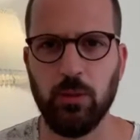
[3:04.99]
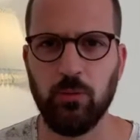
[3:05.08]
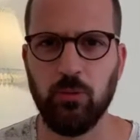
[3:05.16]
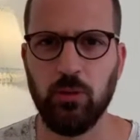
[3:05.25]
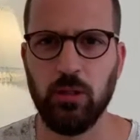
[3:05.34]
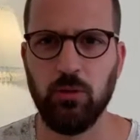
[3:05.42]
bit
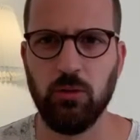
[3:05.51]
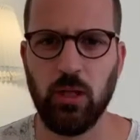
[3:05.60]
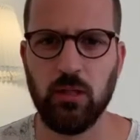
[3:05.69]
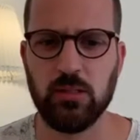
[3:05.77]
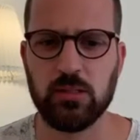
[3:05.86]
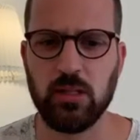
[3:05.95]
to the
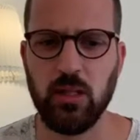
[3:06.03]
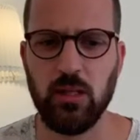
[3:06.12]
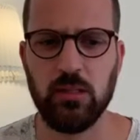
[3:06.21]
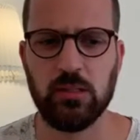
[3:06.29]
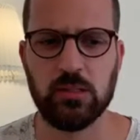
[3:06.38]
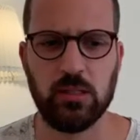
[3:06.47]
United
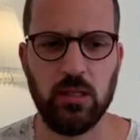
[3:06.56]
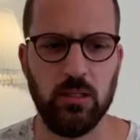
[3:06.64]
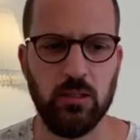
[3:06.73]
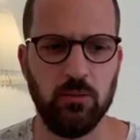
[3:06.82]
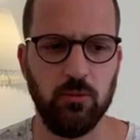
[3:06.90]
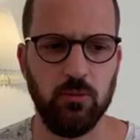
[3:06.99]
States
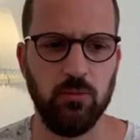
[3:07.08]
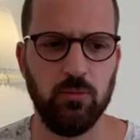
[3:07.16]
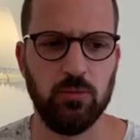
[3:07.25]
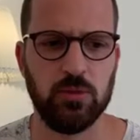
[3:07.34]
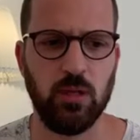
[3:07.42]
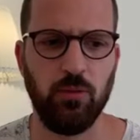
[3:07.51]
and
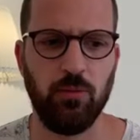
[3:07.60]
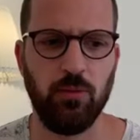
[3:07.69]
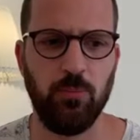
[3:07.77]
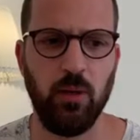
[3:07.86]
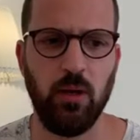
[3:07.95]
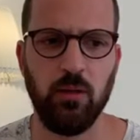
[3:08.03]
to South
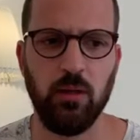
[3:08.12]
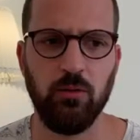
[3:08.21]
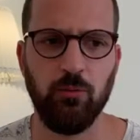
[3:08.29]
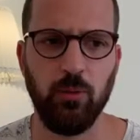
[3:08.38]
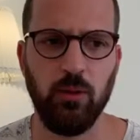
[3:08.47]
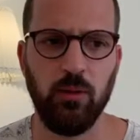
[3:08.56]
America
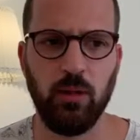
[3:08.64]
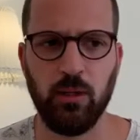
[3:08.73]
as well,